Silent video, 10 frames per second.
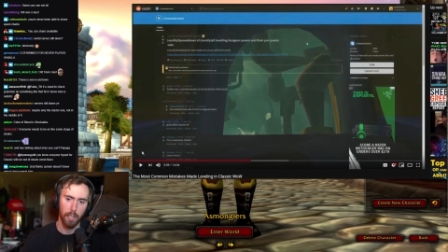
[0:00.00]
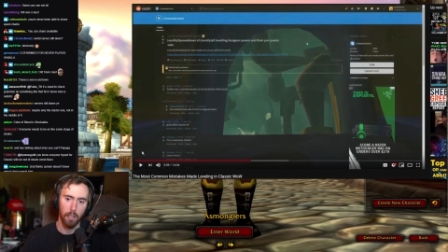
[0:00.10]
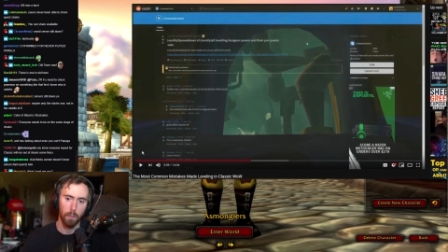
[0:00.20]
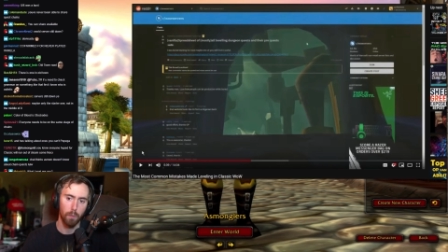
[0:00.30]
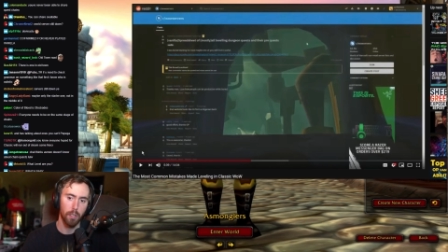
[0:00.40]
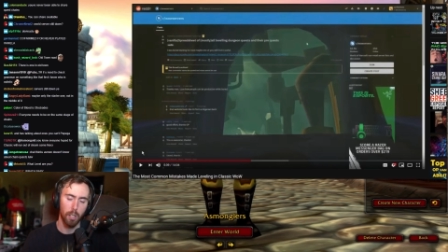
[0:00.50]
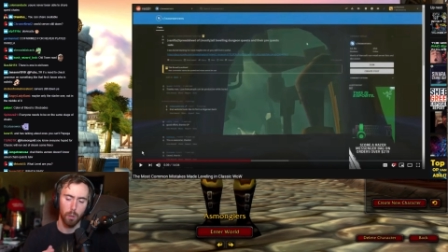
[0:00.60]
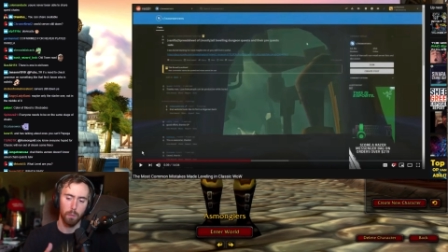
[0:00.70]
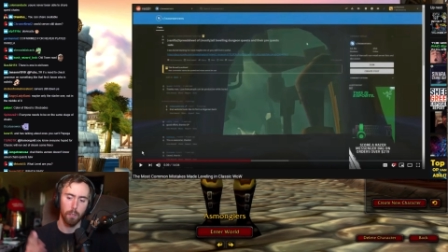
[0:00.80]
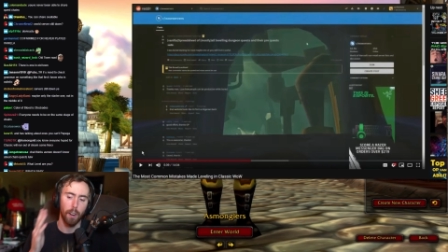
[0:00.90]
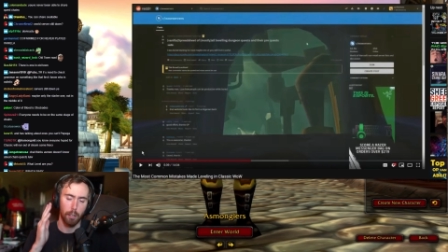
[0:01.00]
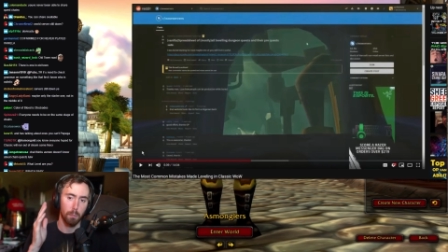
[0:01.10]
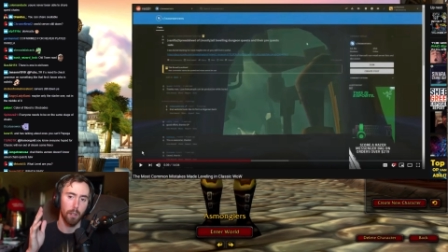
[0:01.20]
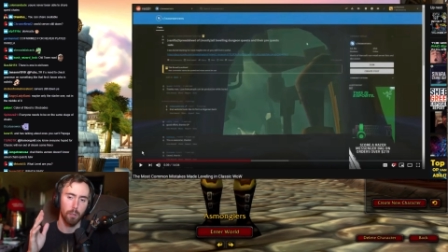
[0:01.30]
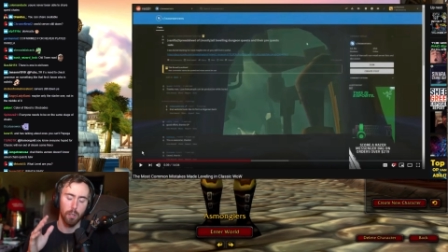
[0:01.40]
the you know Defias
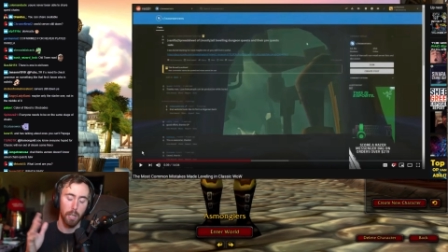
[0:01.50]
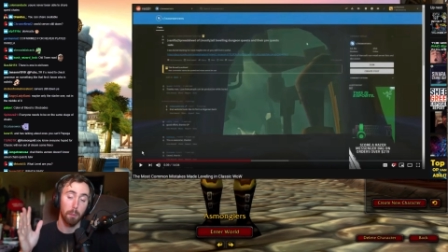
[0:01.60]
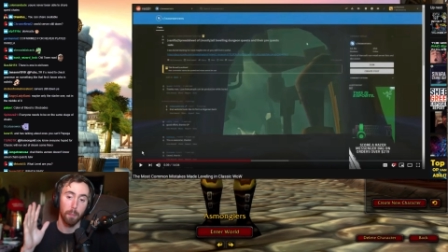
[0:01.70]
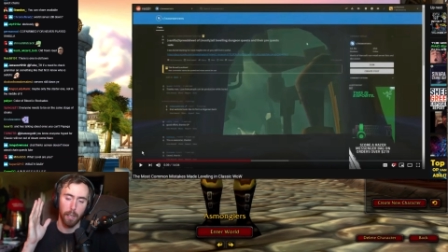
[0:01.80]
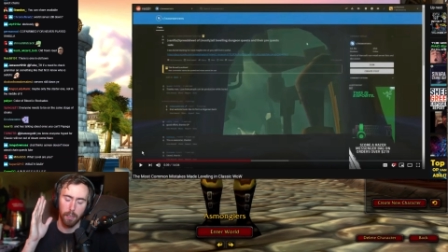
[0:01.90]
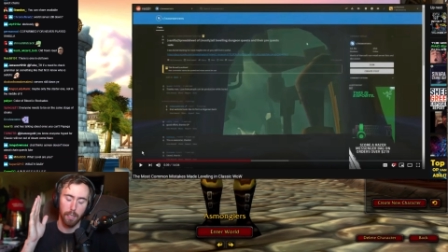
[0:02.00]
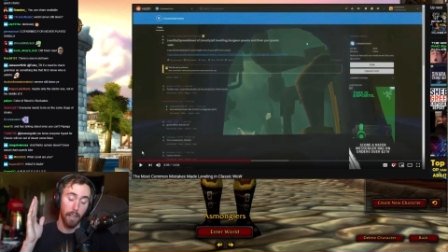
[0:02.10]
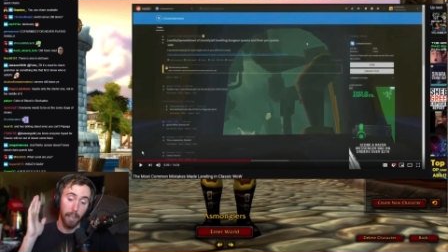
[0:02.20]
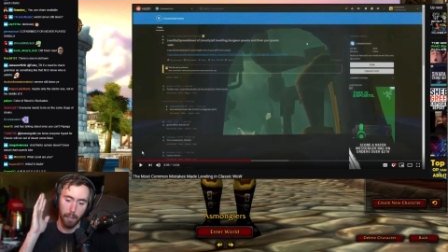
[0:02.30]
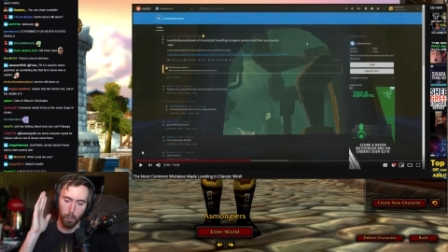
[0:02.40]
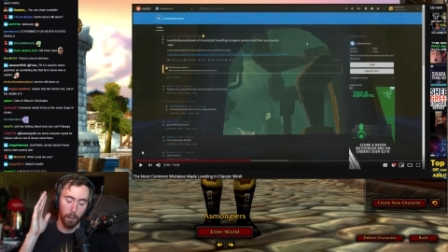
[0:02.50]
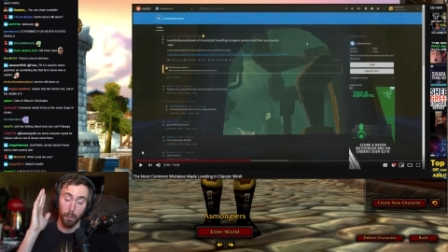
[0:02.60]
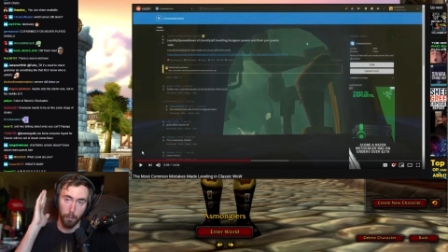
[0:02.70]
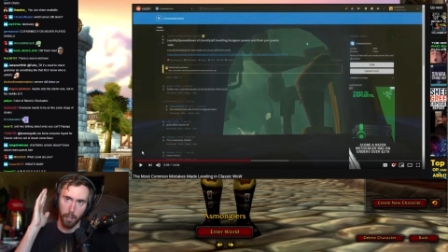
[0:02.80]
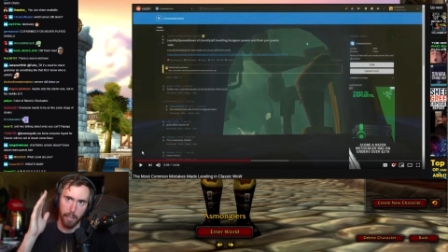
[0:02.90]
Brotherhood diplomat guy, whatever
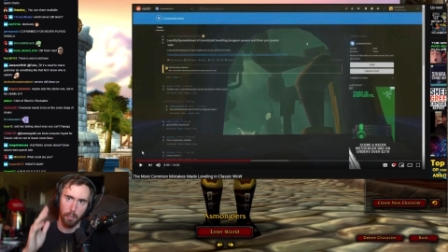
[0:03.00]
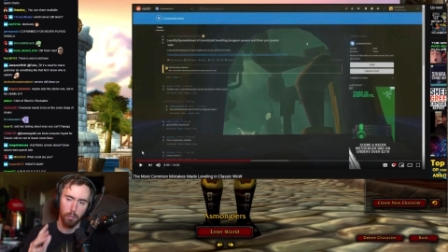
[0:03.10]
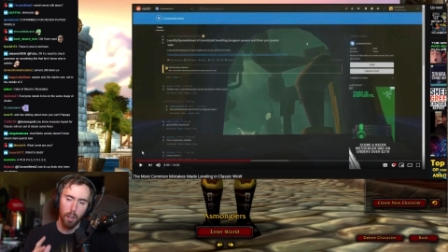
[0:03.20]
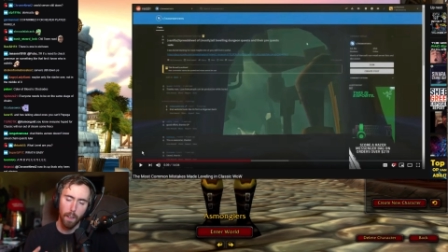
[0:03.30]
the fuck he is.